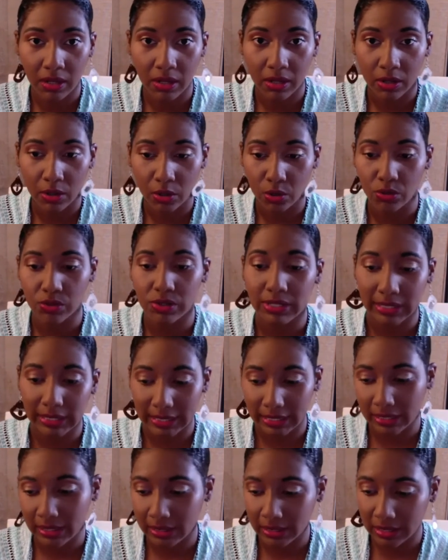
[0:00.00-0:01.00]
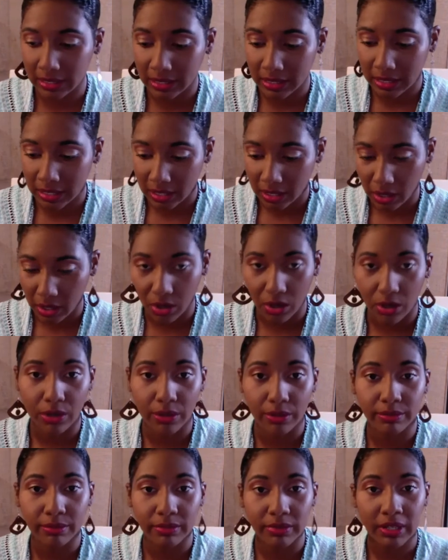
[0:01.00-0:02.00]
who's legally
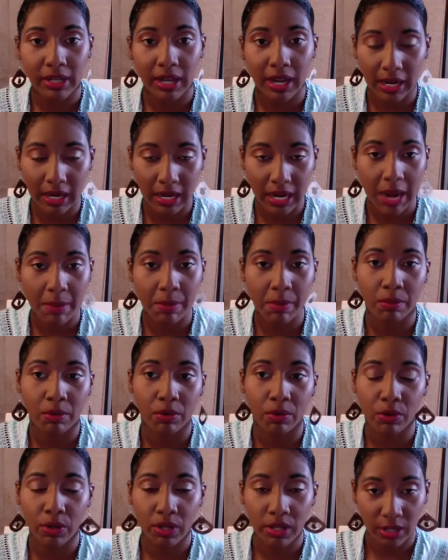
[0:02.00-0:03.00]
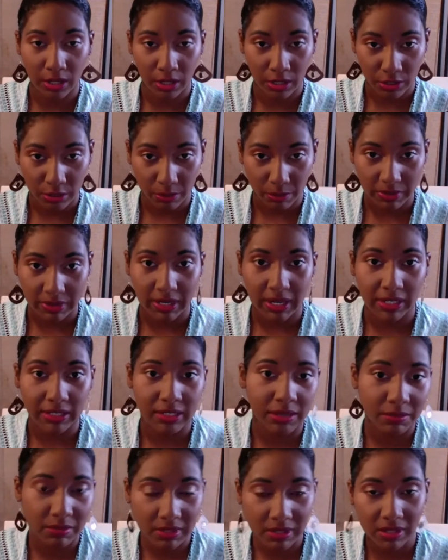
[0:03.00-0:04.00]
armed and capable to protect
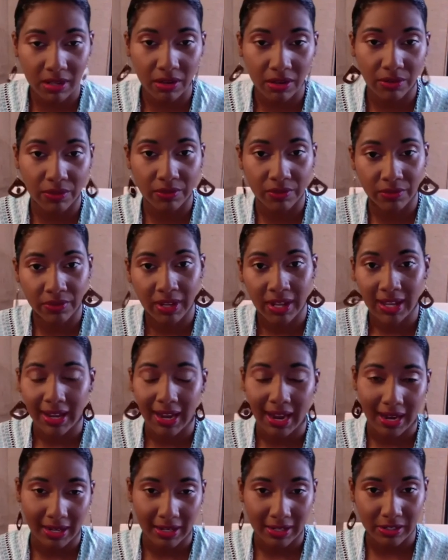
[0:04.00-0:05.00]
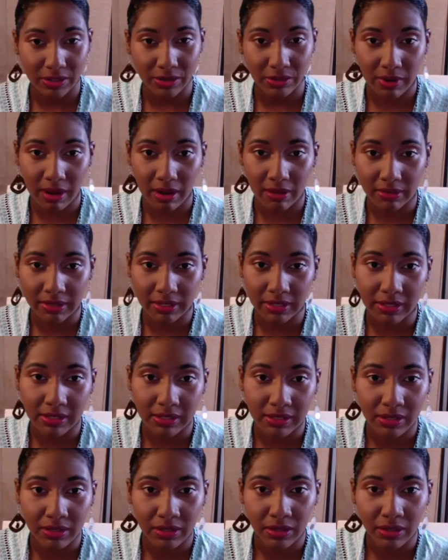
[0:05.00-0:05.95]
himself and his surroundings